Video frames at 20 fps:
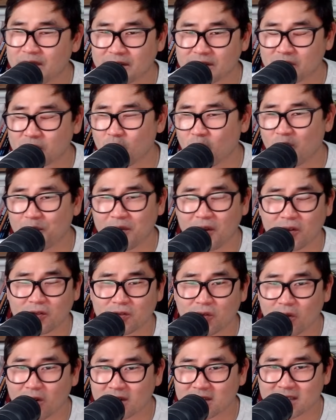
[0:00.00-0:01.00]
the Scorpio
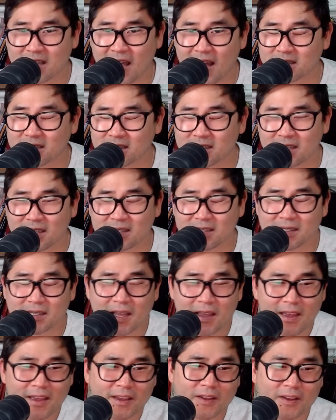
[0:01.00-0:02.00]
Taurus axis,
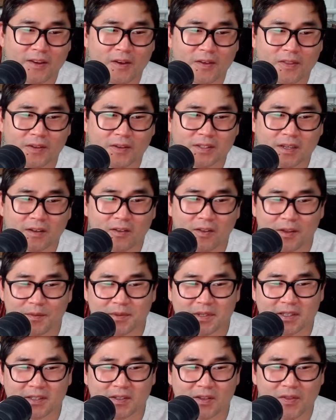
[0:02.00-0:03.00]
you know, those
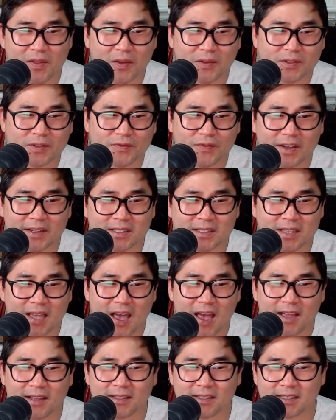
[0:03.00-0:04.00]
eclipses and those fixed
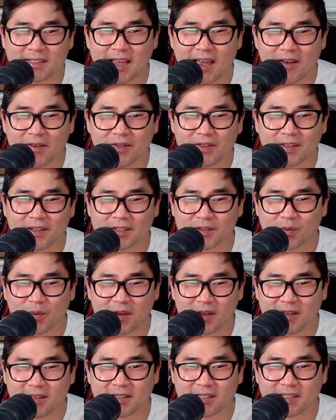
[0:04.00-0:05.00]
signs. Now, this
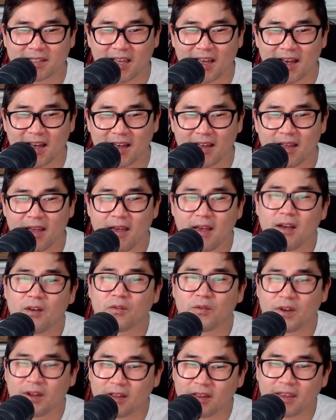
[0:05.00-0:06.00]
one is
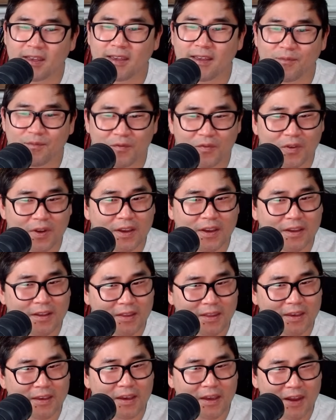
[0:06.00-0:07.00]
really,
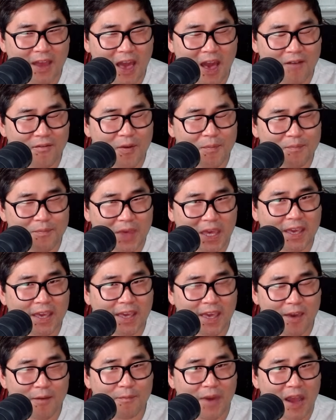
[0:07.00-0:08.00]
really going to have a big
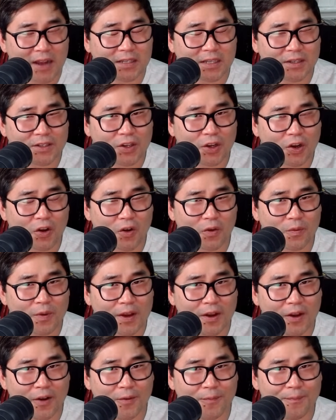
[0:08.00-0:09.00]
impact on your
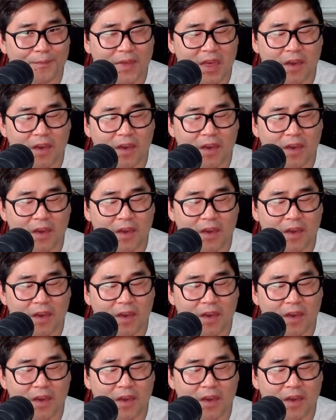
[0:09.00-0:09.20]
career.